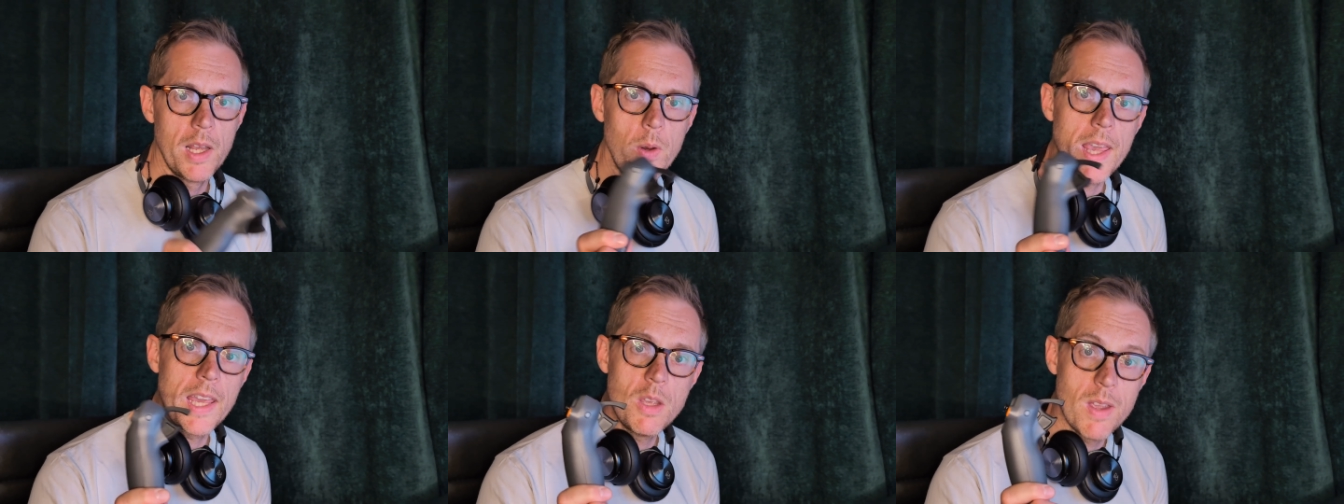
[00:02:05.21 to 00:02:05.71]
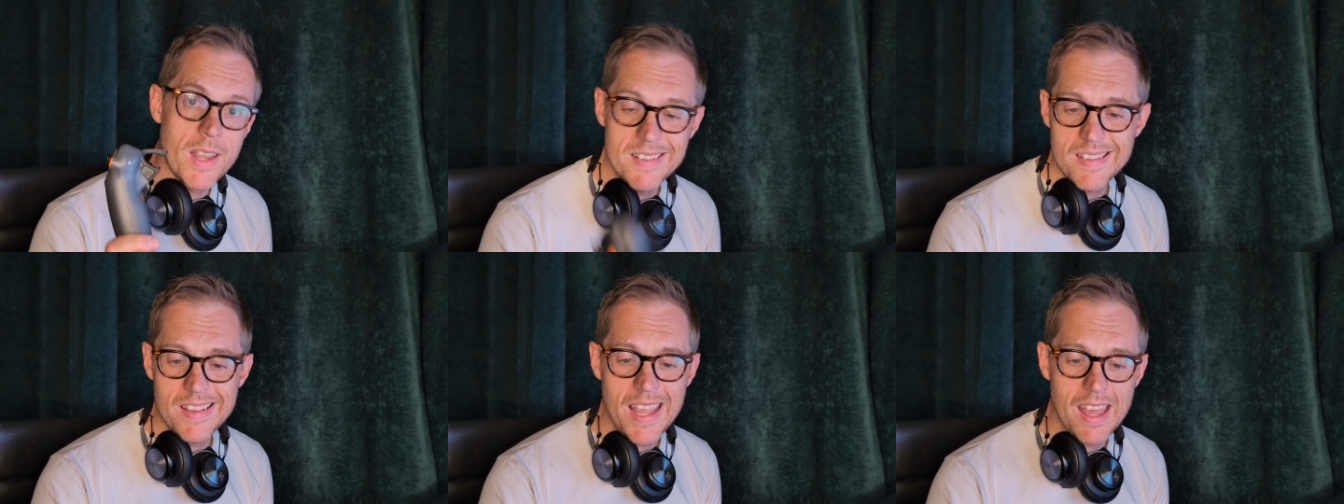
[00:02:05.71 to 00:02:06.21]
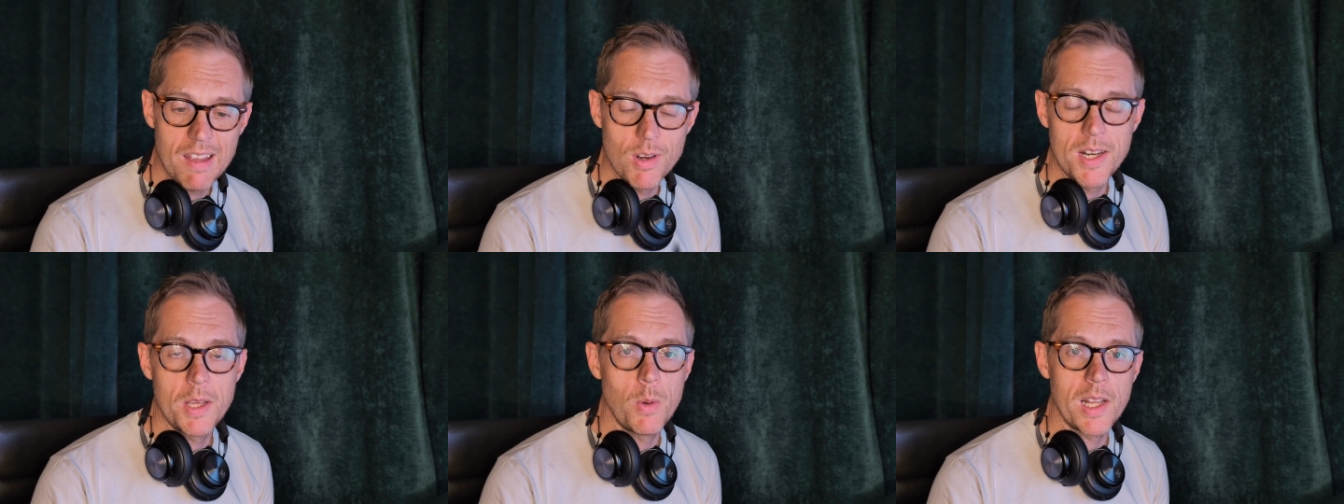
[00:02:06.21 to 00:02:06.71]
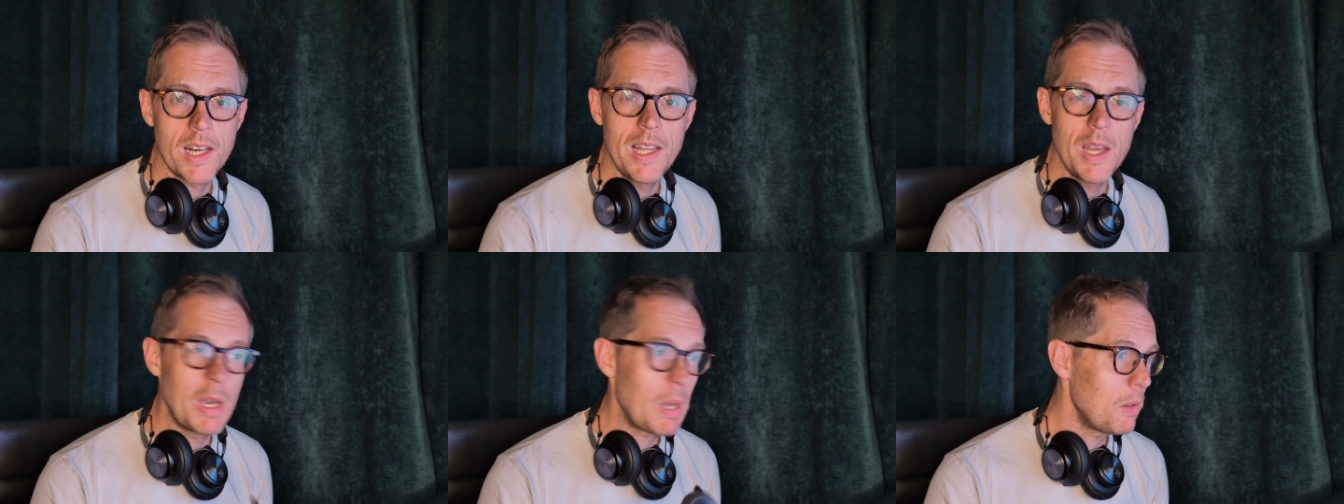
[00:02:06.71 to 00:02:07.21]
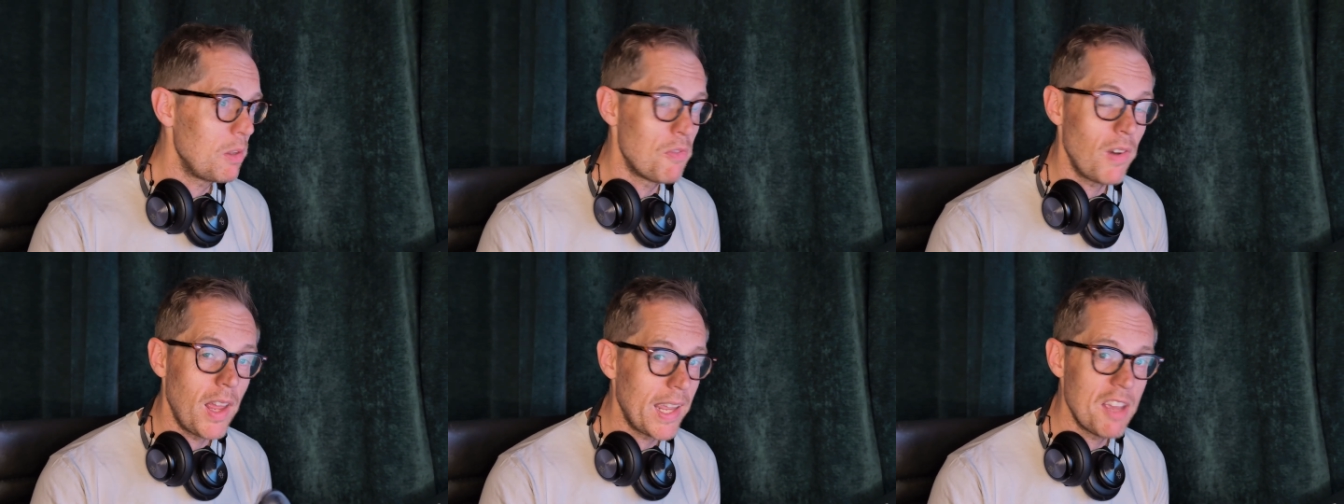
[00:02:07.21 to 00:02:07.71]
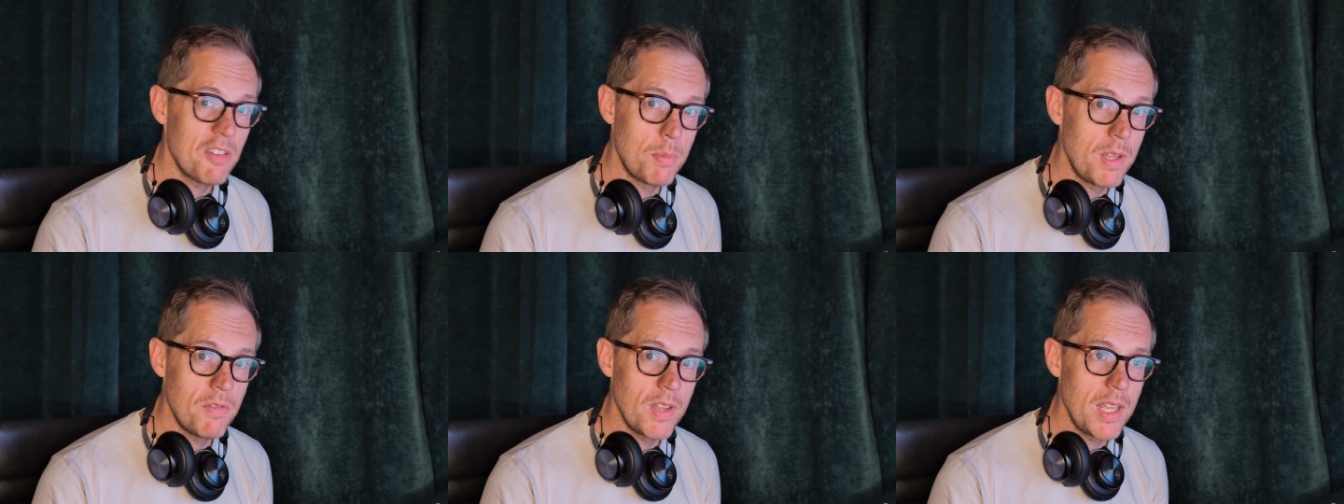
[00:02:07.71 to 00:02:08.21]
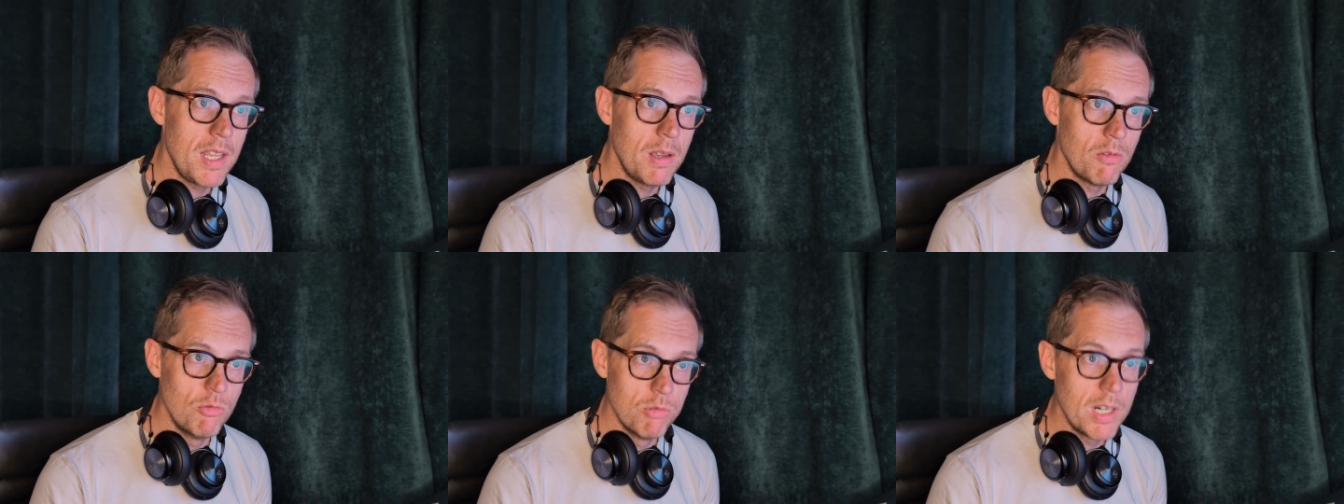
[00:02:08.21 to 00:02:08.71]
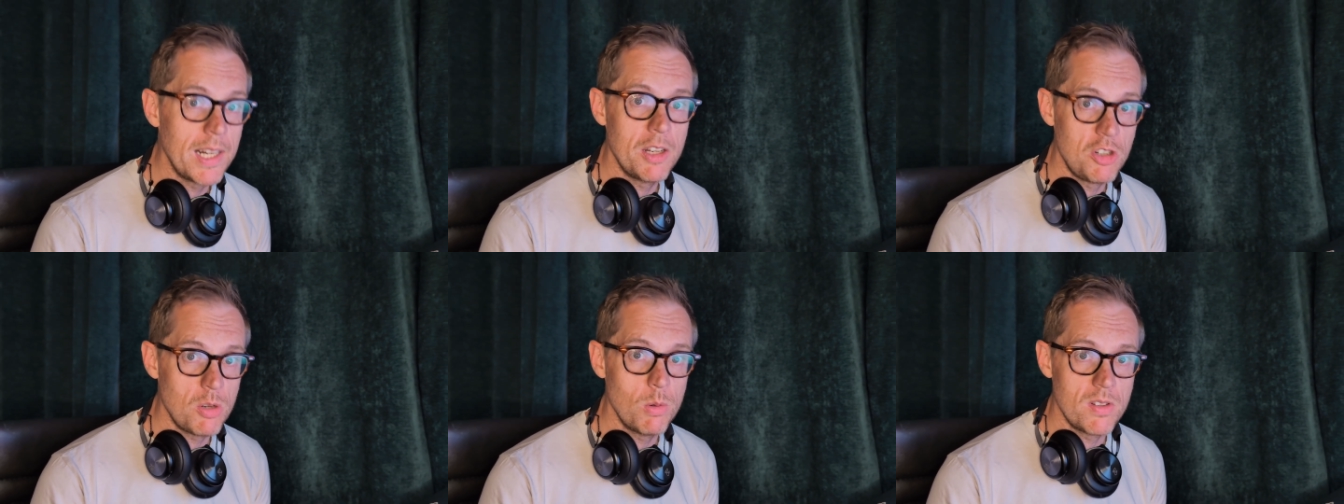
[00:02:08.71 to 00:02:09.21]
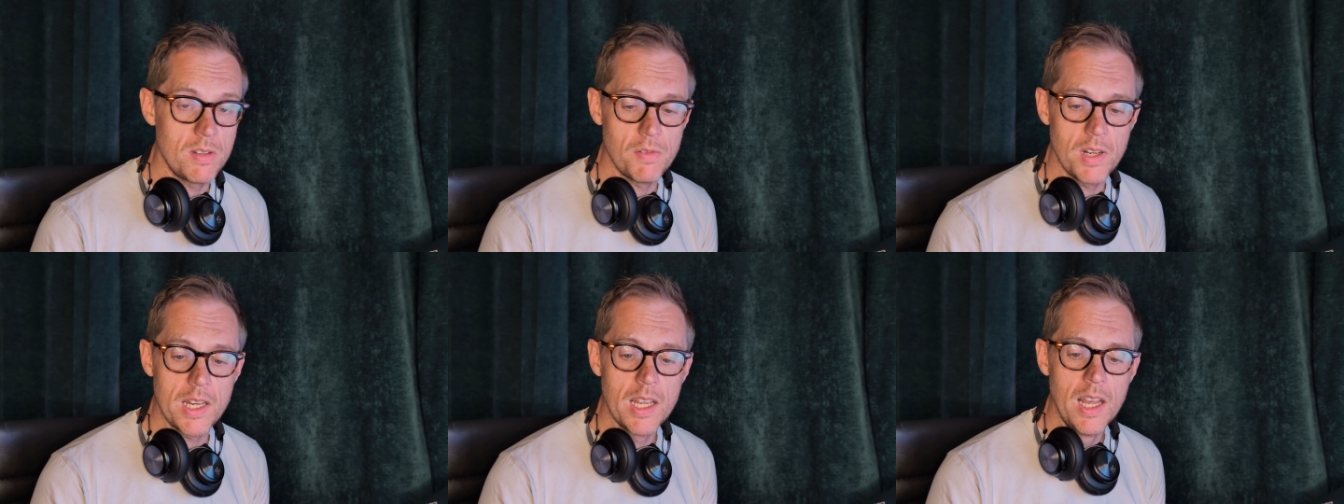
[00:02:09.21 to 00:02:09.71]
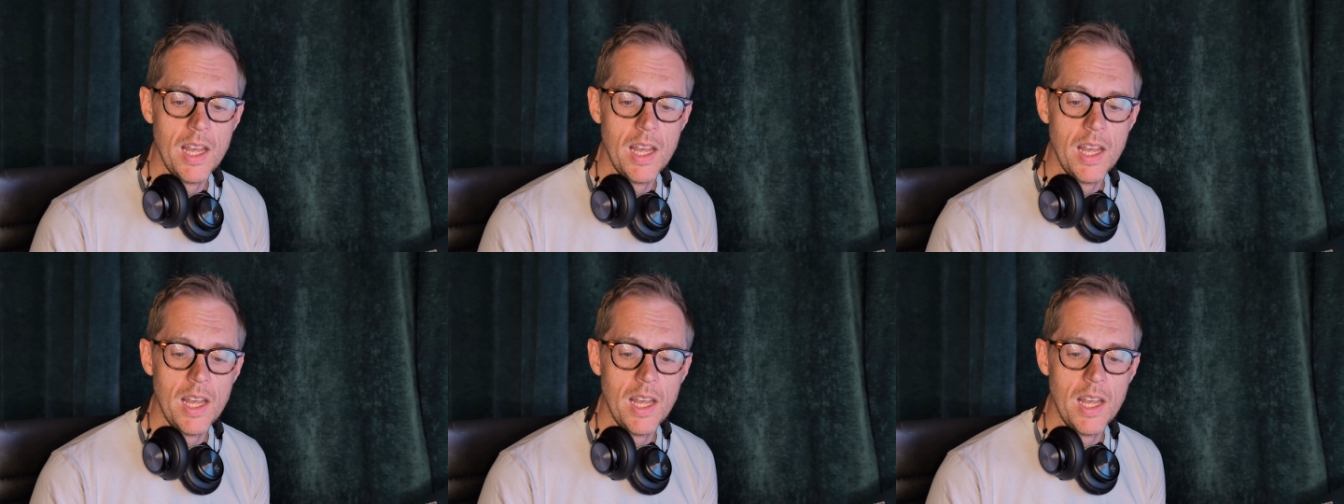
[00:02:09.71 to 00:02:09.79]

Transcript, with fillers: It'll get you into the air really quickly, it'll get you flying FPV really intuitively,